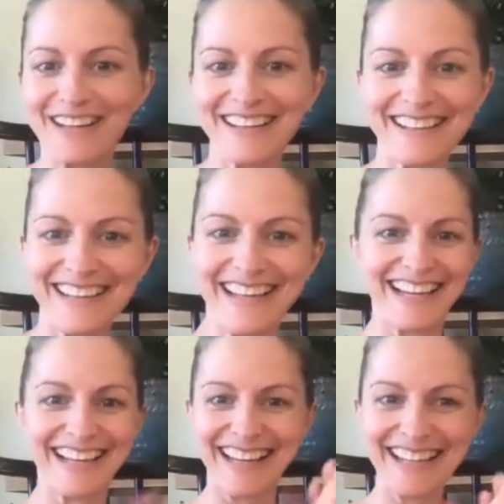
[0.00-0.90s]

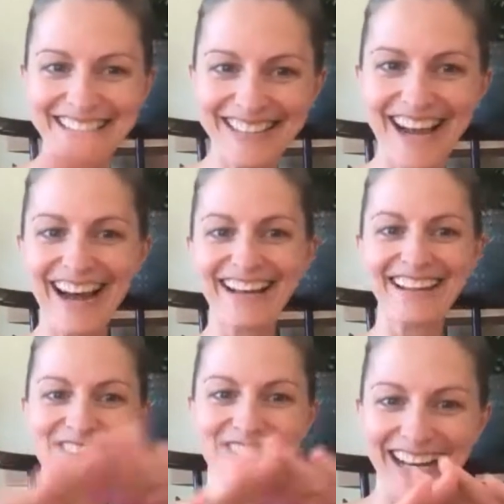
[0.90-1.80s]
It's not
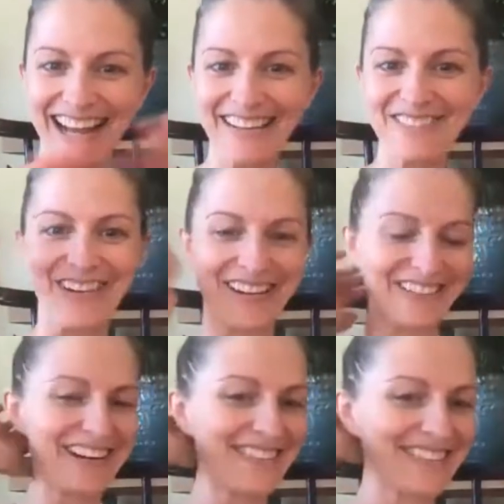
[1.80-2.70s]
a fit anymore, or
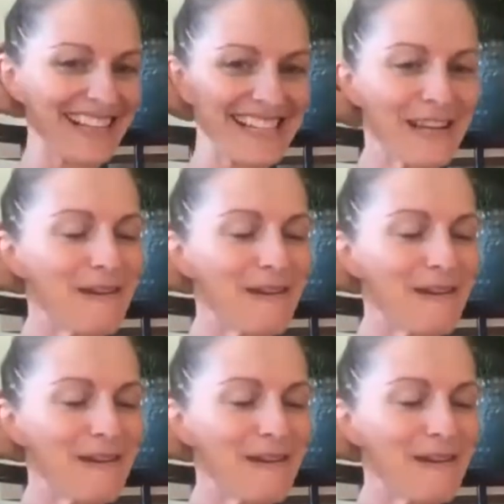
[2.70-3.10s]
whatever it is,